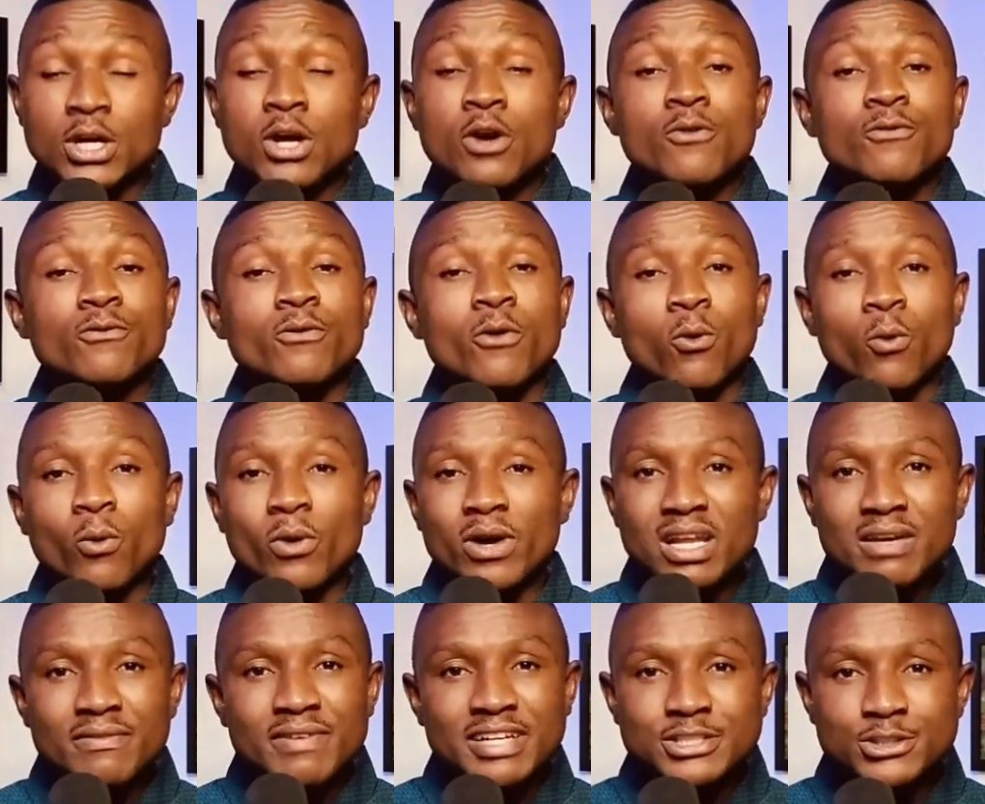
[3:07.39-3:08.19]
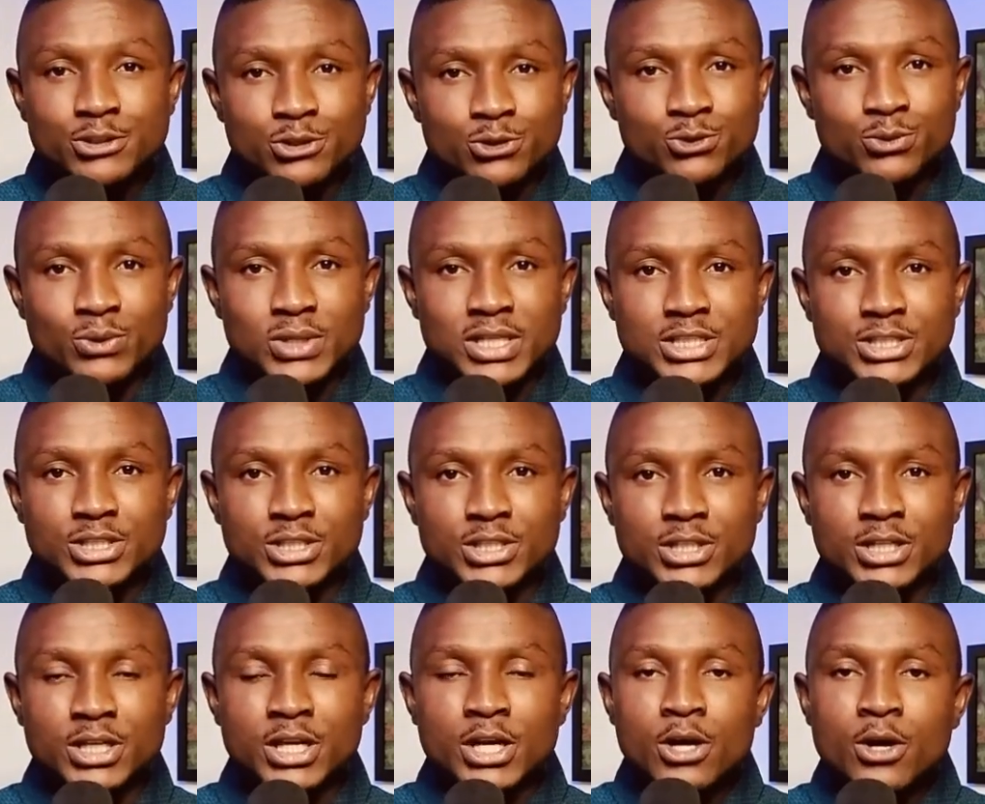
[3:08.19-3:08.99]
For whatever
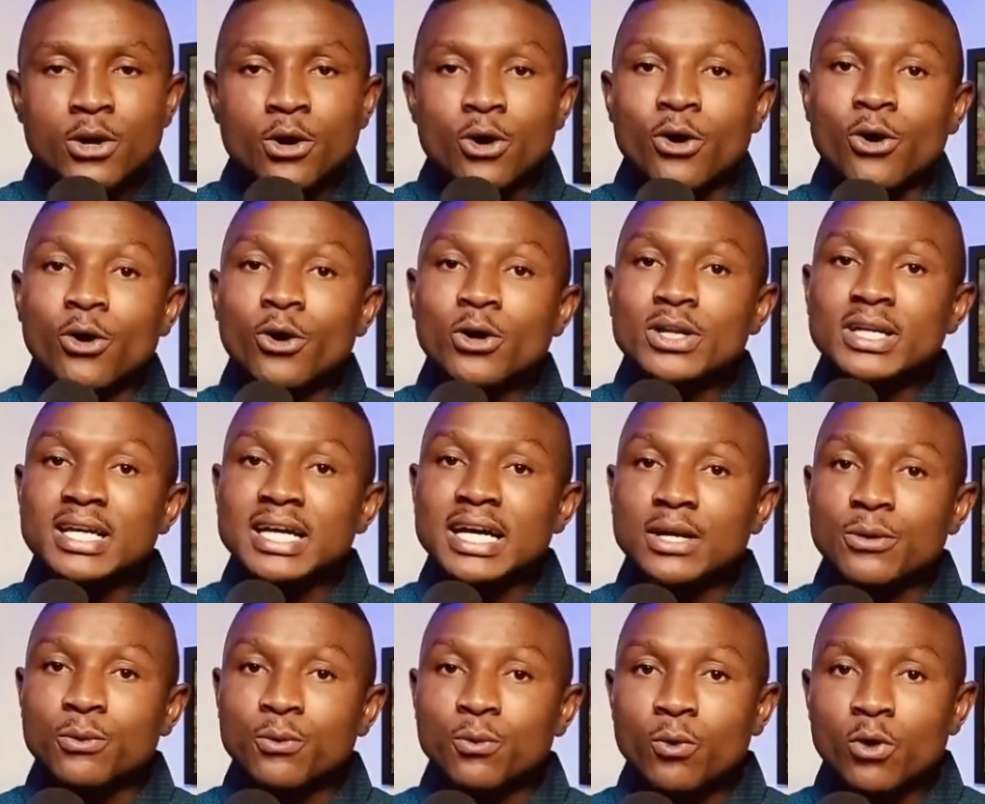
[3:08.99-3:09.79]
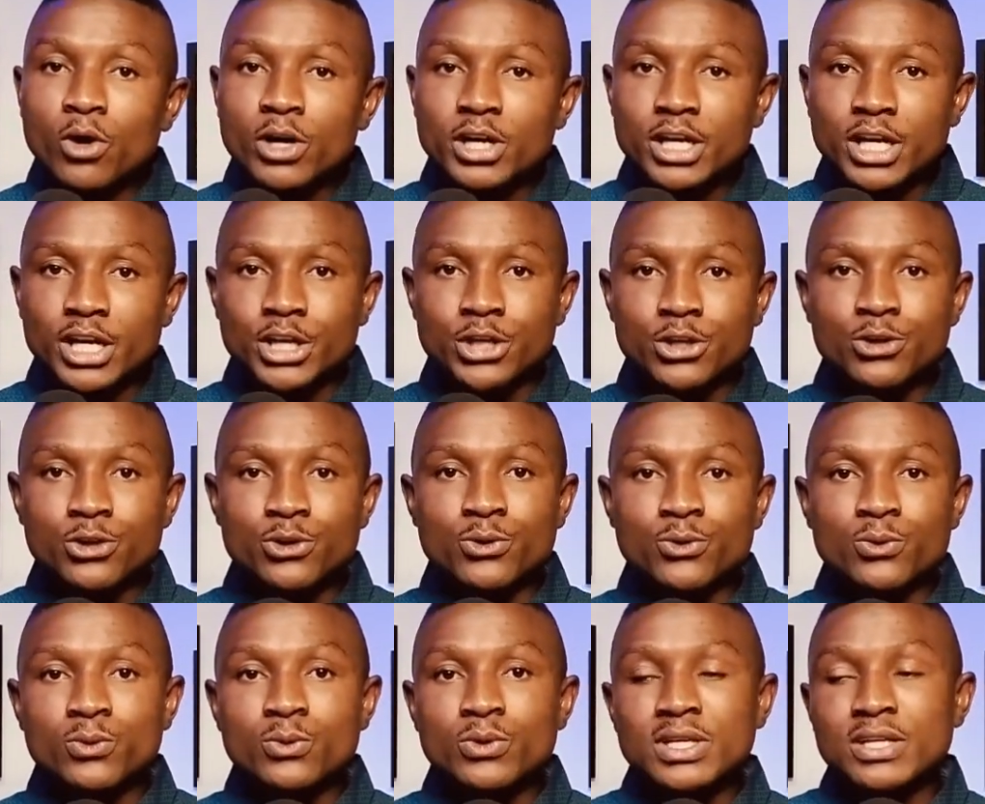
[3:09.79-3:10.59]
situation, God can work in
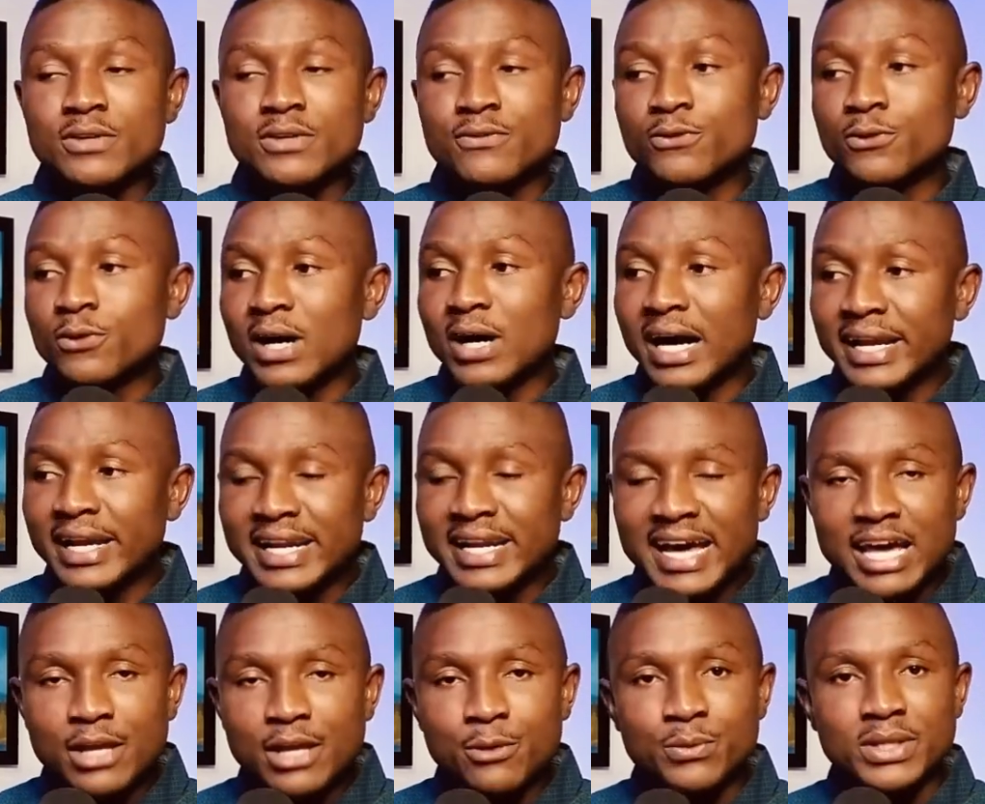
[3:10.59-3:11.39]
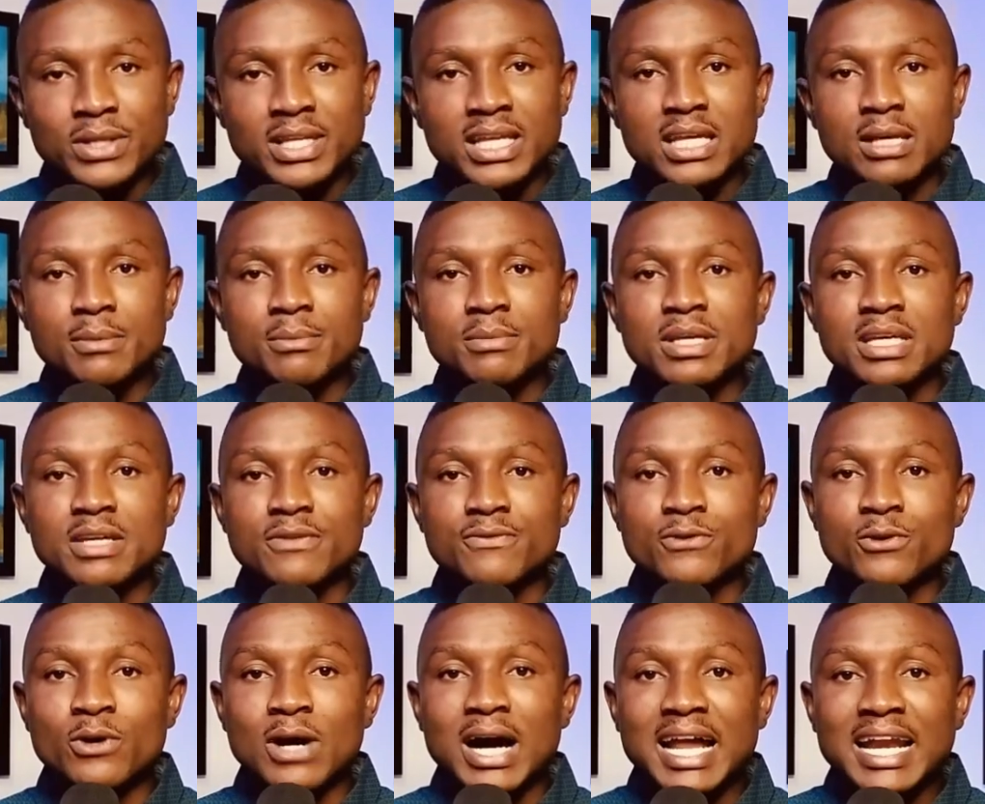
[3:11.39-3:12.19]
you if you align with him, if
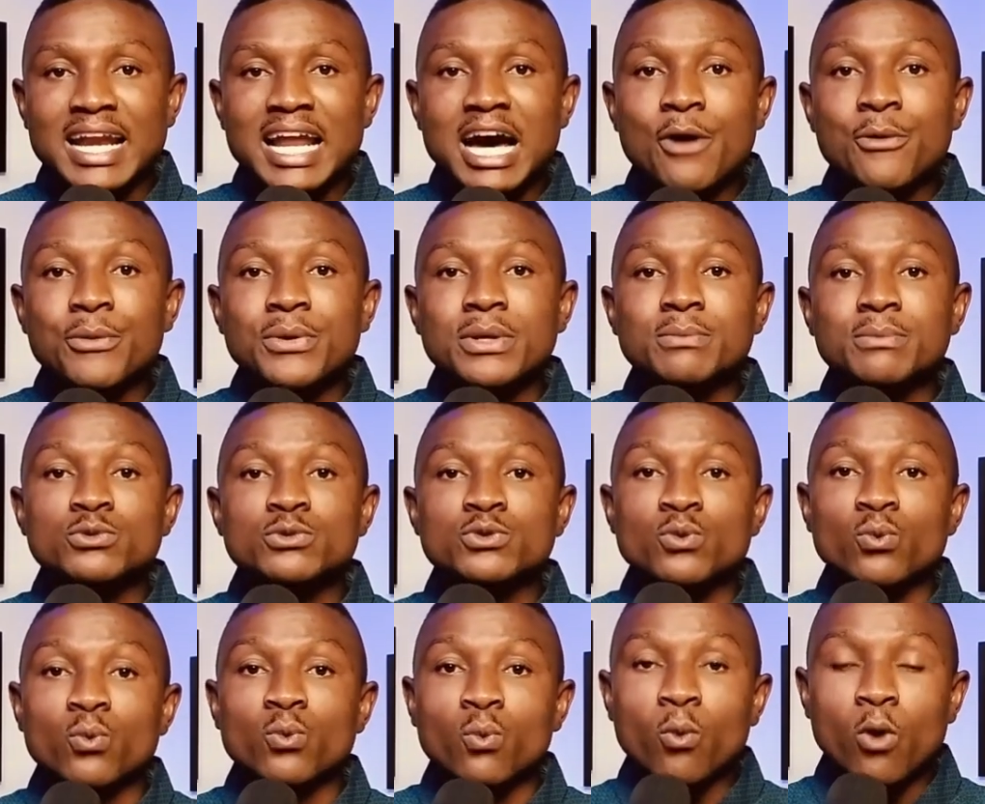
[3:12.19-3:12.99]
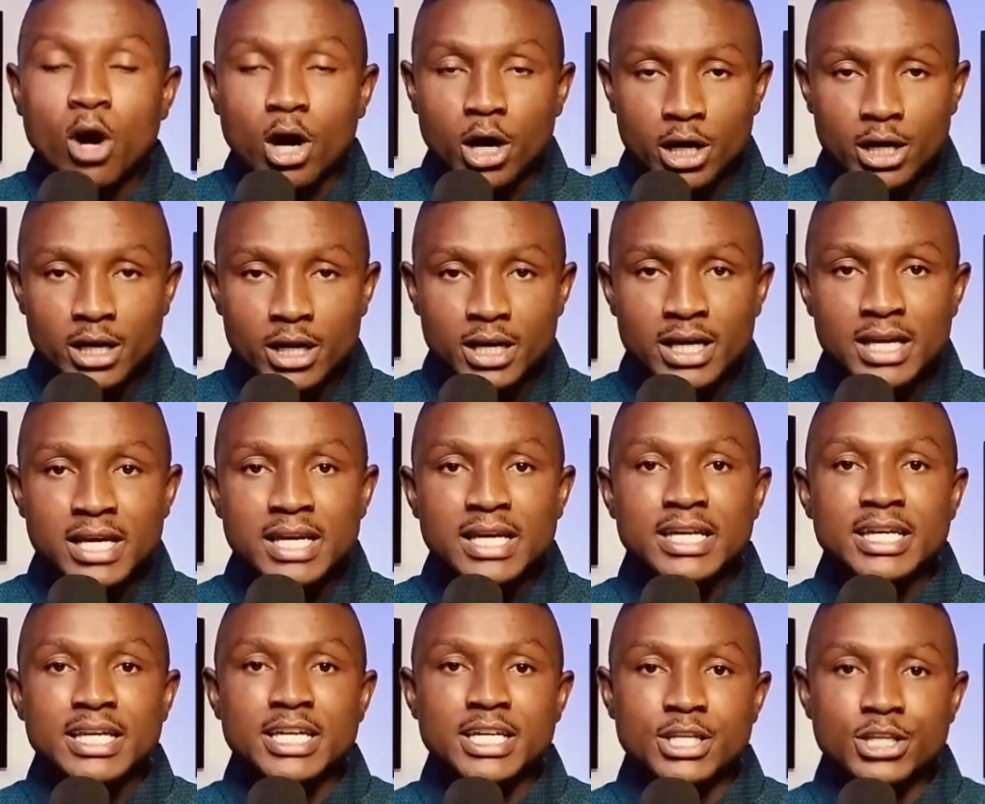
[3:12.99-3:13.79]
you allow him to work
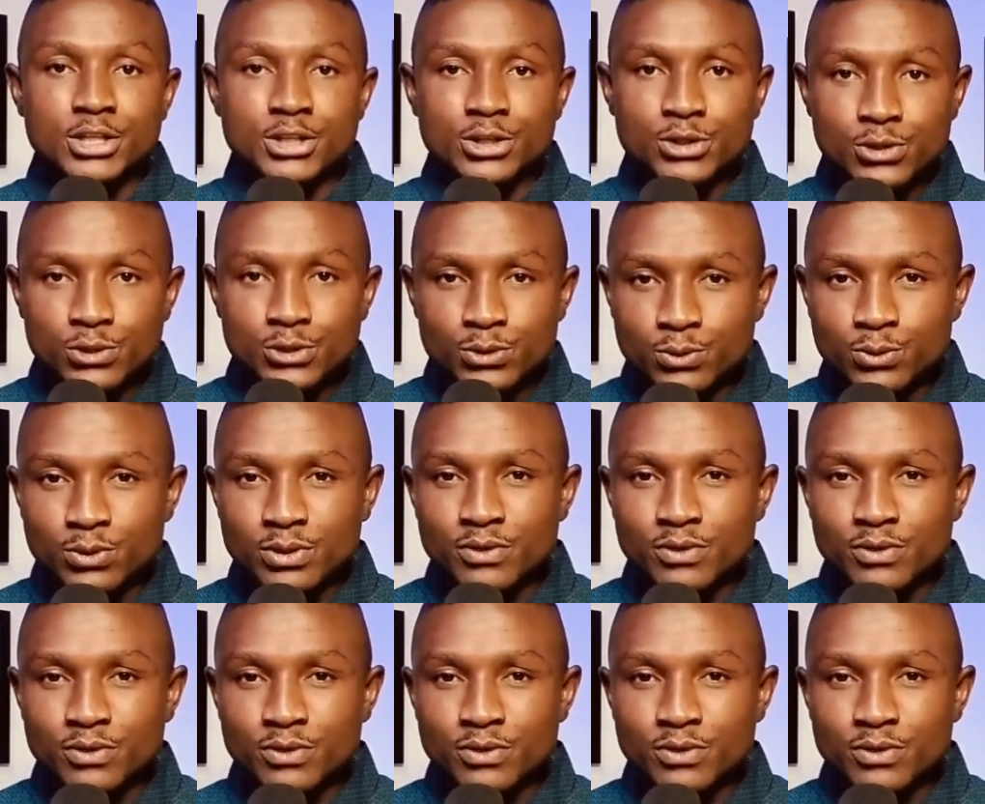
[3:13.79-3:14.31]
in you.